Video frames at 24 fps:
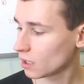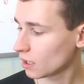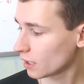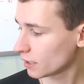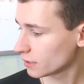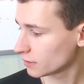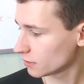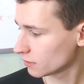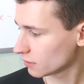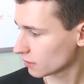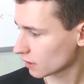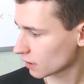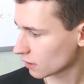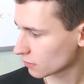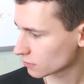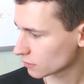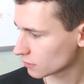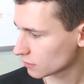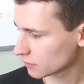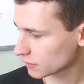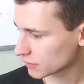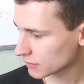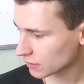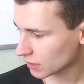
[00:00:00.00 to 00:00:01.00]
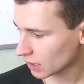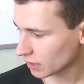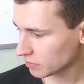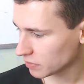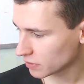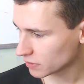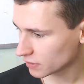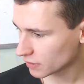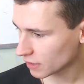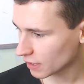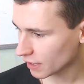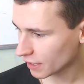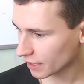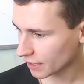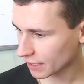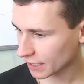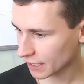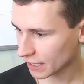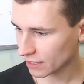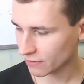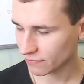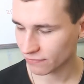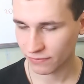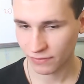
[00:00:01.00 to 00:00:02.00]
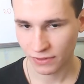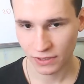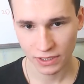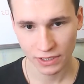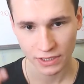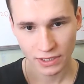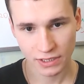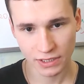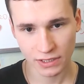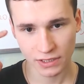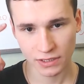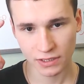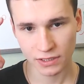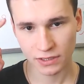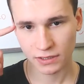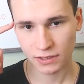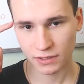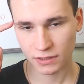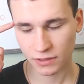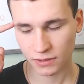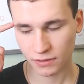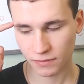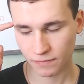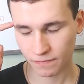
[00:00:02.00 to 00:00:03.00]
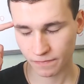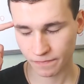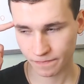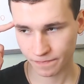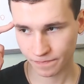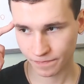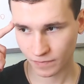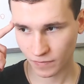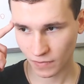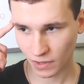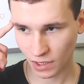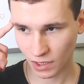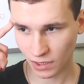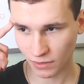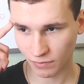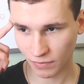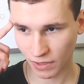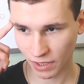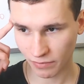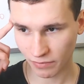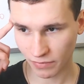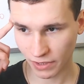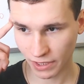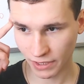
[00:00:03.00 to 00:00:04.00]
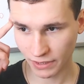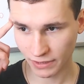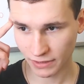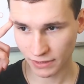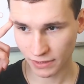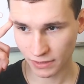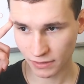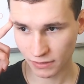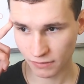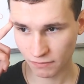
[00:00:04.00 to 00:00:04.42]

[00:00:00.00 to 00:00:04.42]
I don't know how to describe it. I have in my mind.